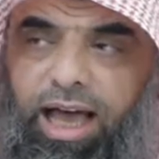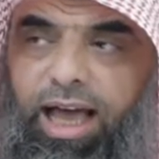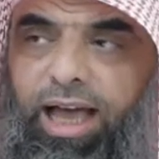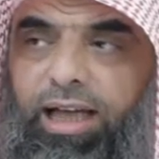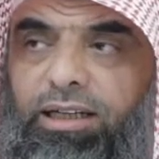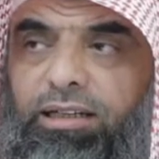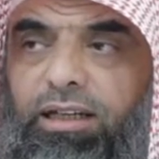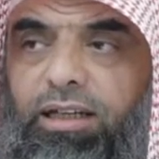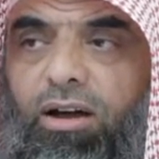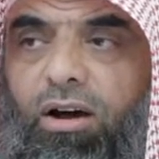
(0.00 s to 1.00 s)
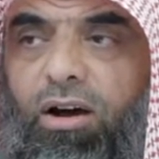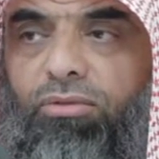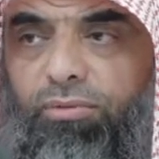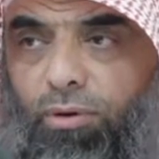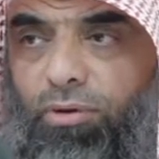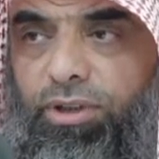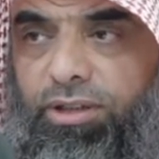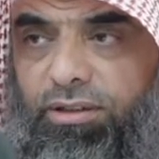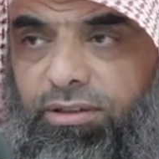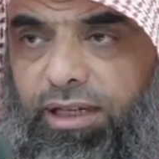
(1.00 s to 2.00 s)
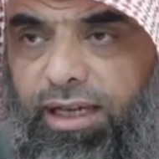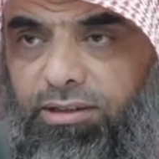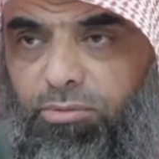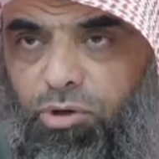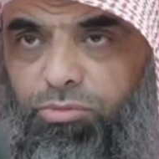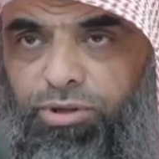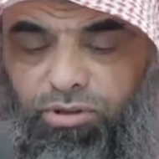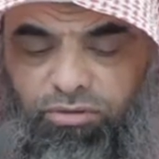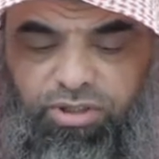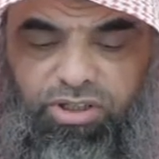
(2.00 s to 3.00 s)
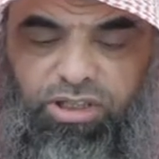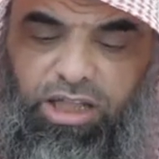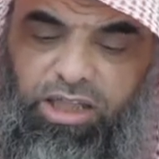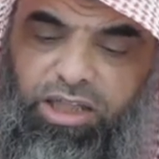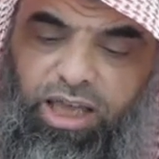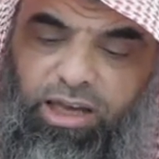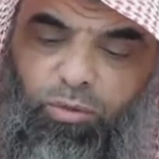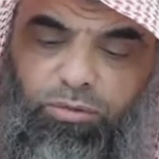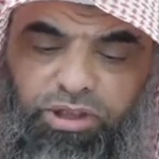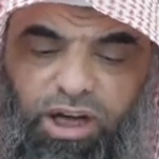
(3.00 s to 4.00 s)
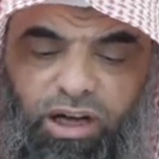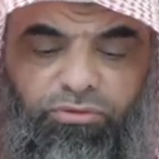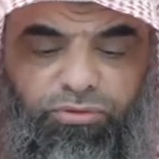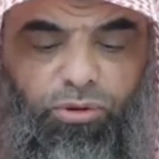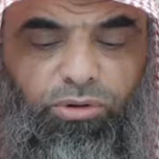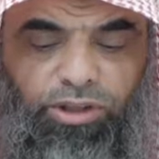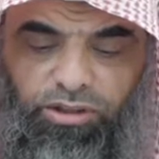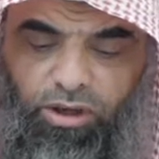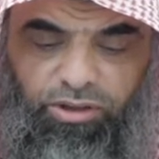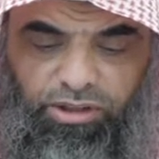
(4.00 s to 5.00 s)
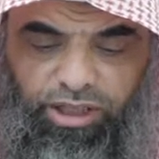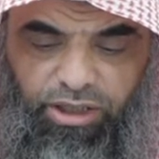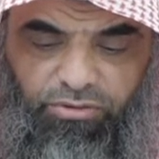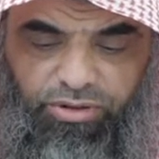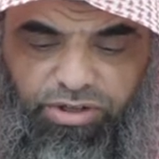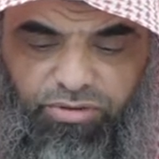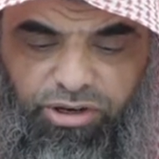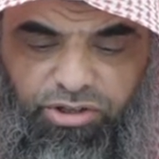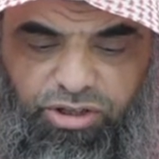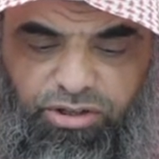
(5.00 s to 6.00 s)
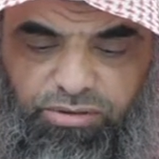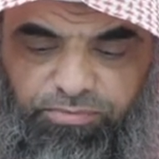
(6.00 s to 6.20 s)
and are folded at the moment of his death and will be unfolded on the day of resurrection.